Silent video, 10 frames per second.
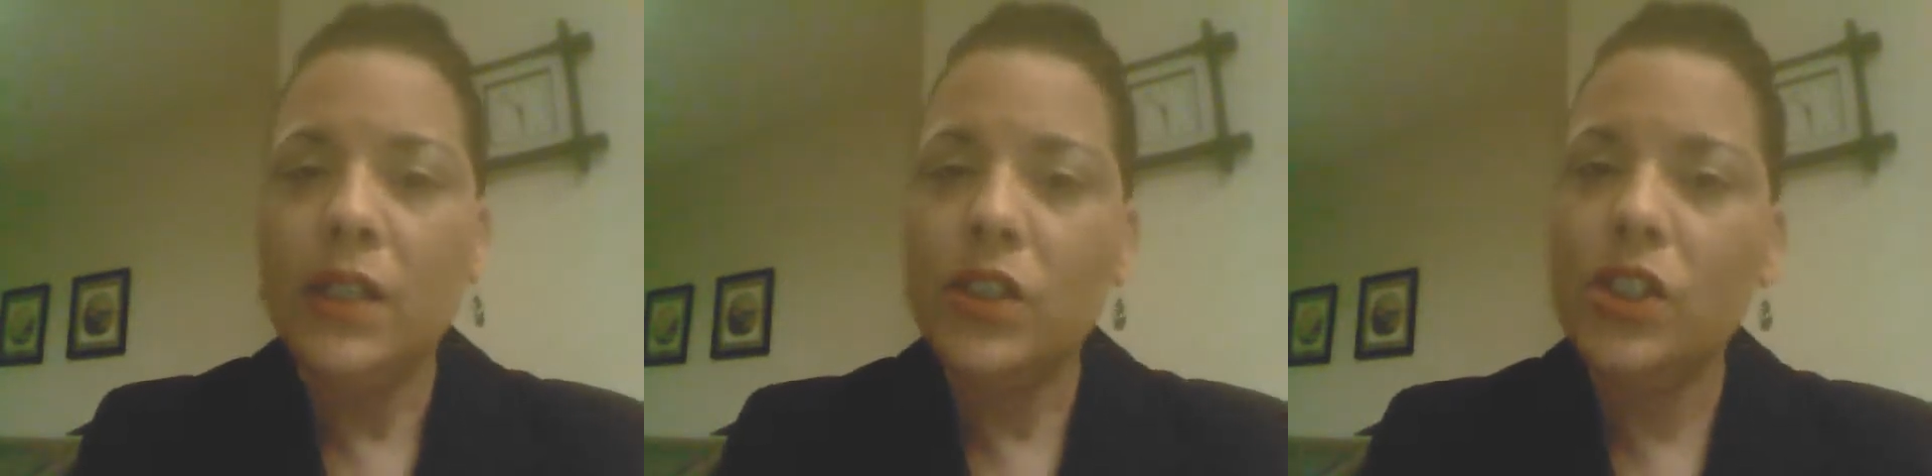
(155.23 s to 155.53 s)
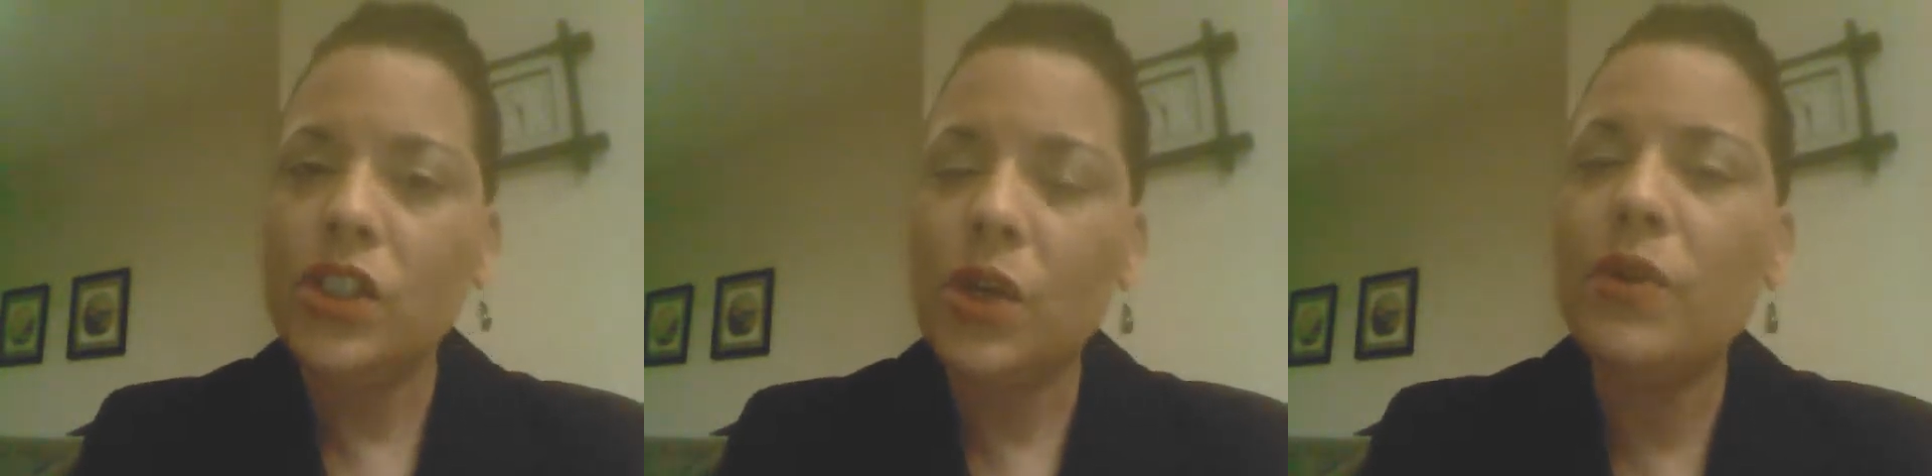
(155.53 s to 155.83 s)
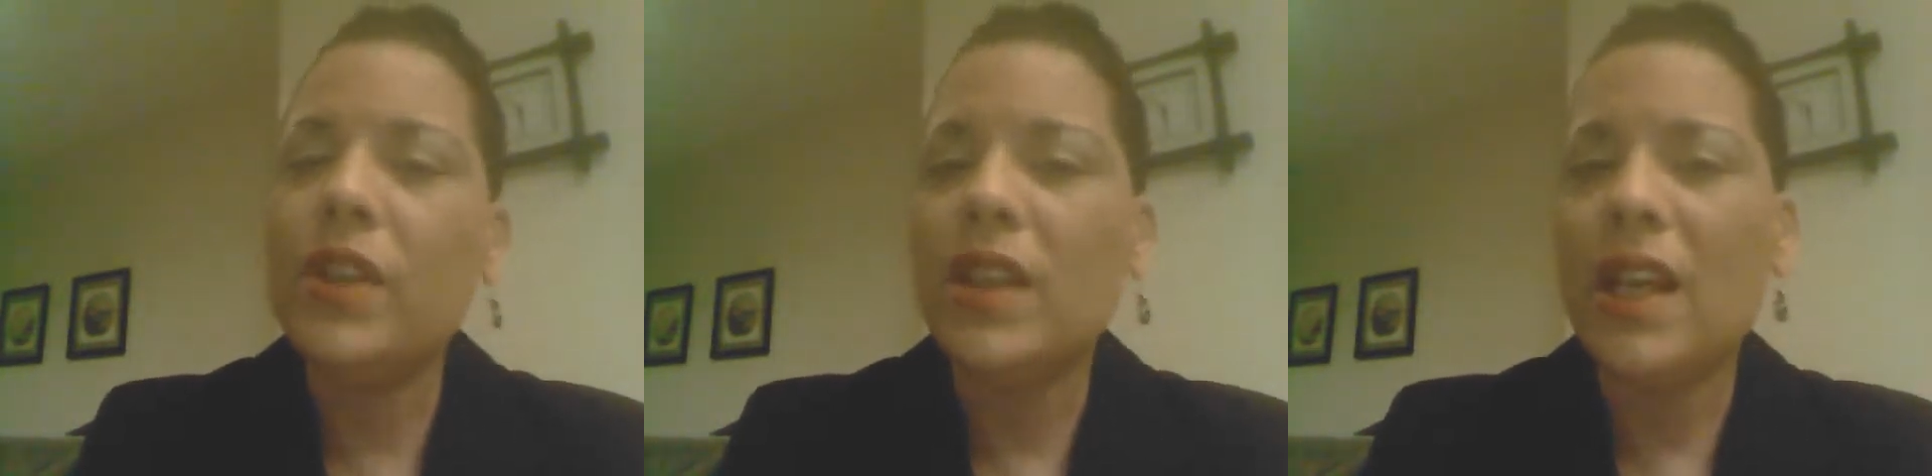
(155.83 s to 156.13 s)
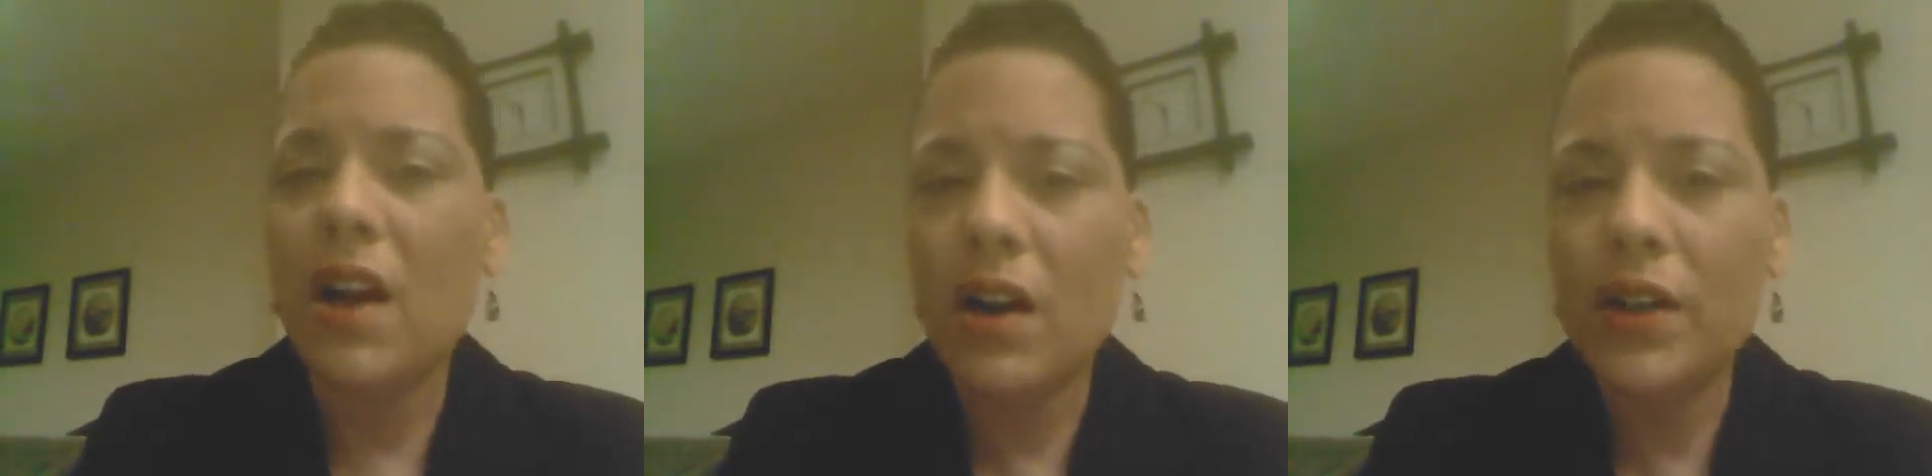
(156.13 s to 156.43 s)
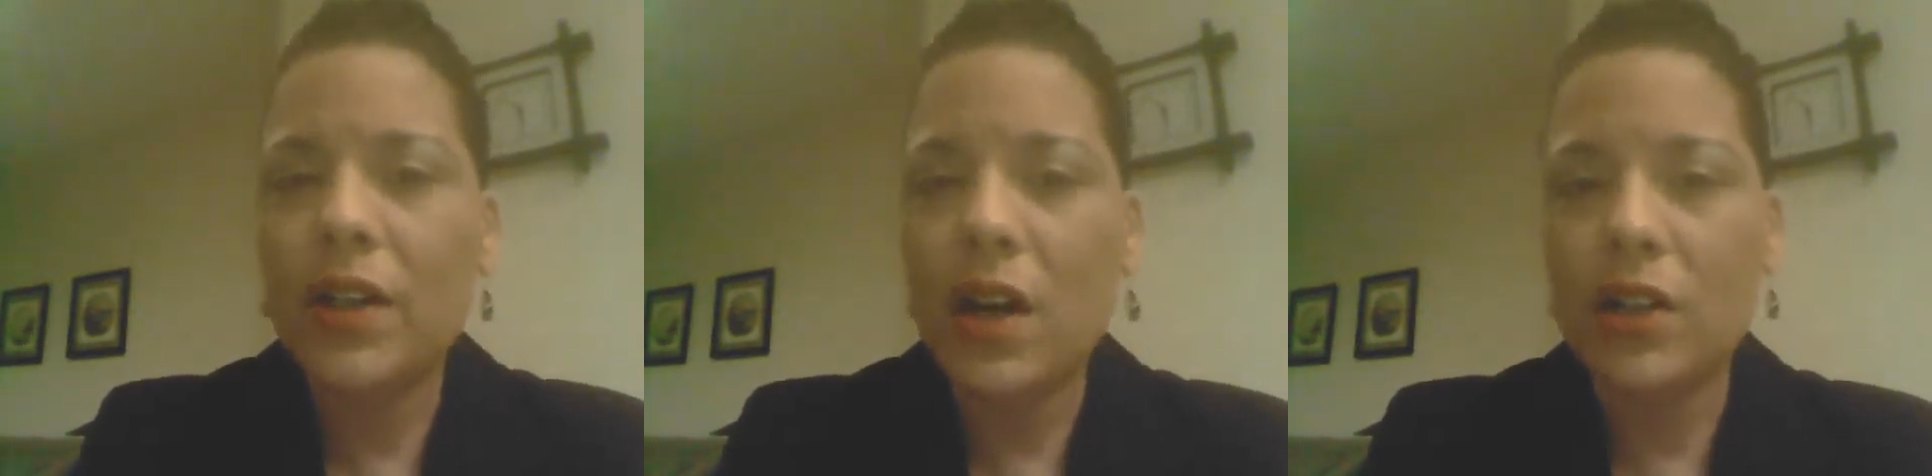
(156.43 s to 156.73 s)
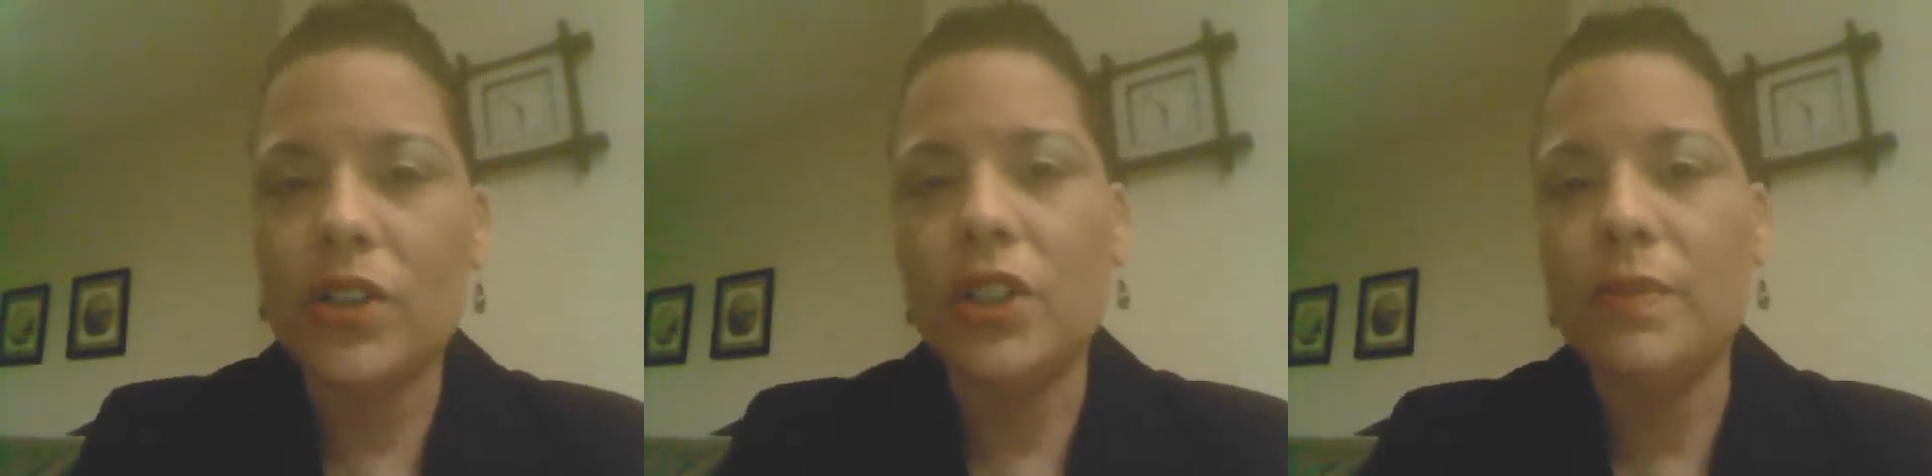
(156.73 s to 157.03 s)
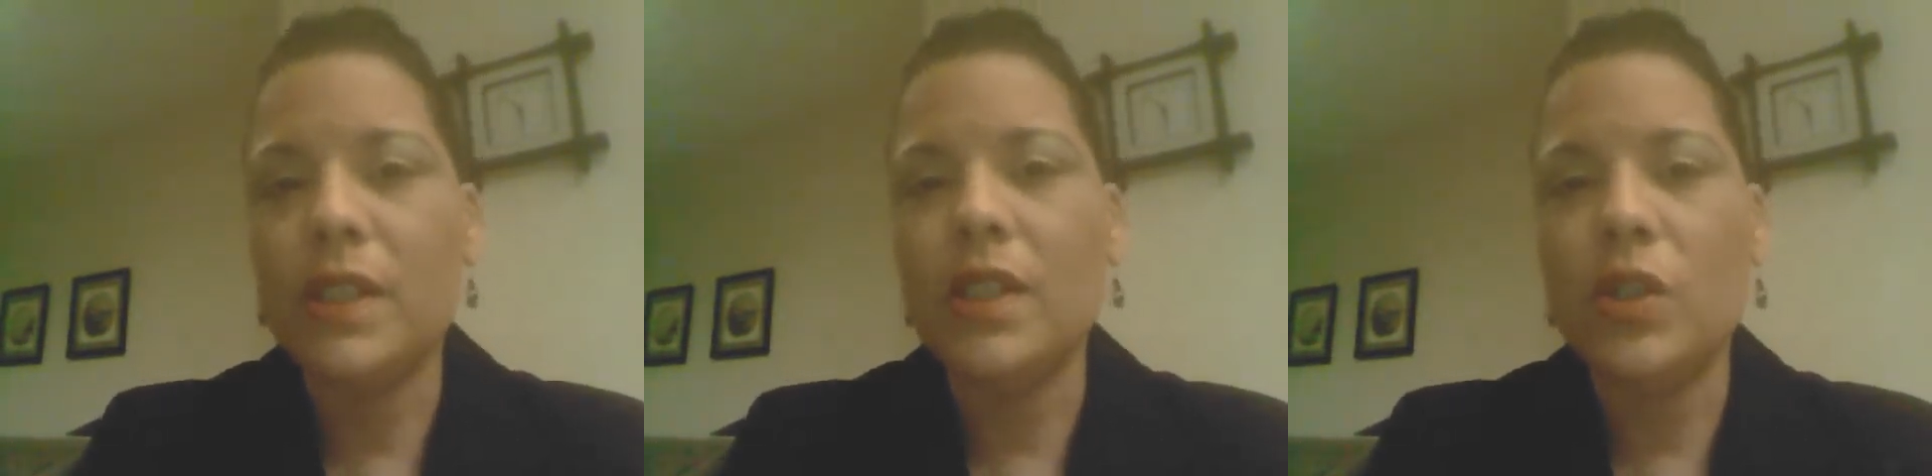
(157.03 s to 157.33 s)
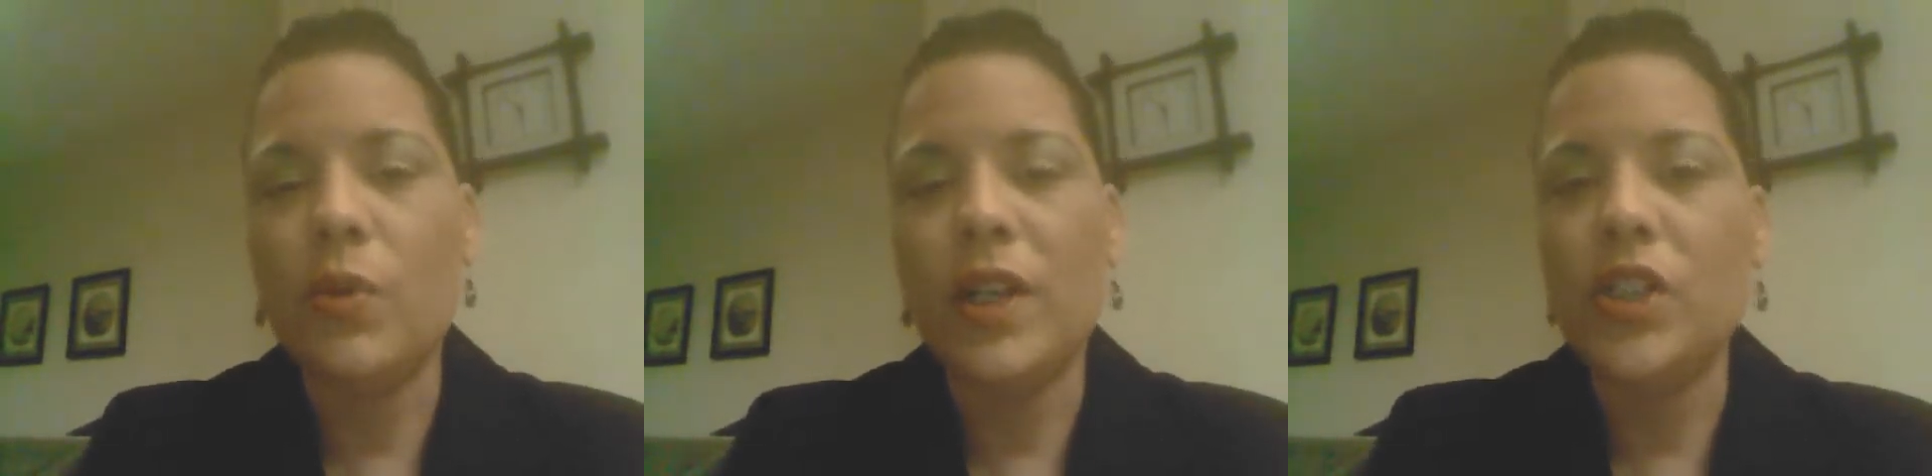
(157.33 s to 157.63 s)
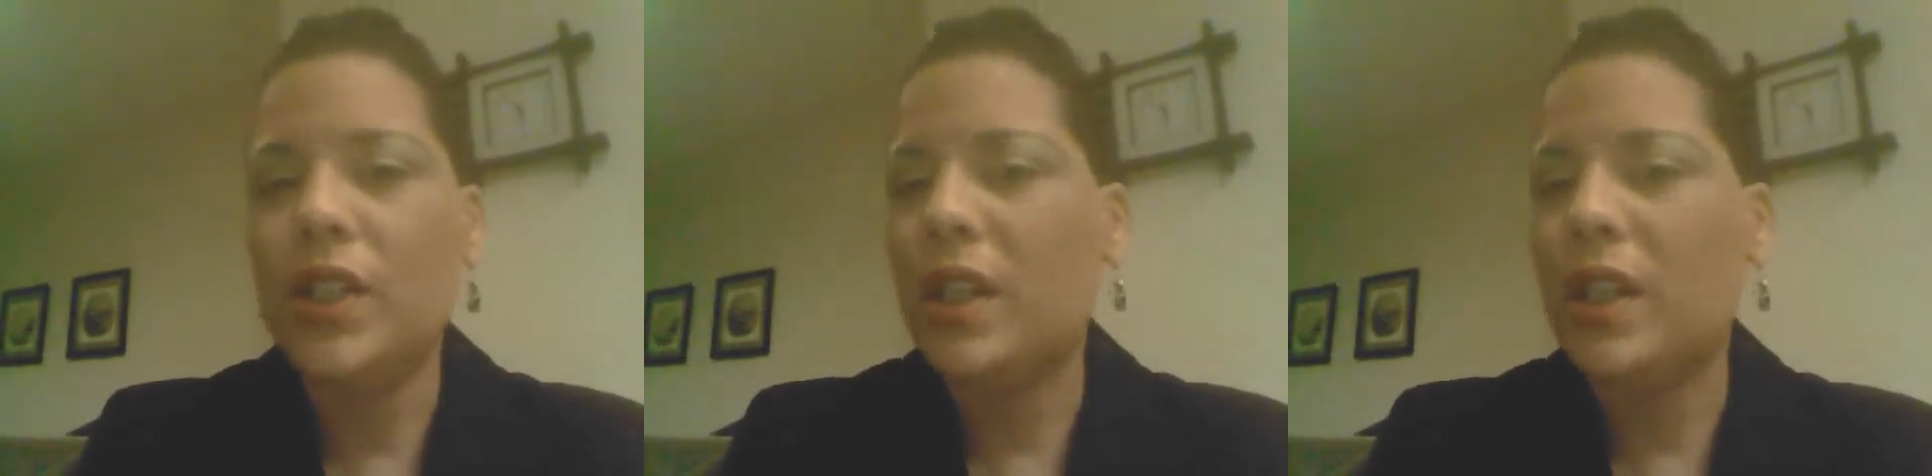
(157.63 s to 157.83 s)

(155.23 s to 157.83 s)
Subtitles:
to show that they are in a hardship situation.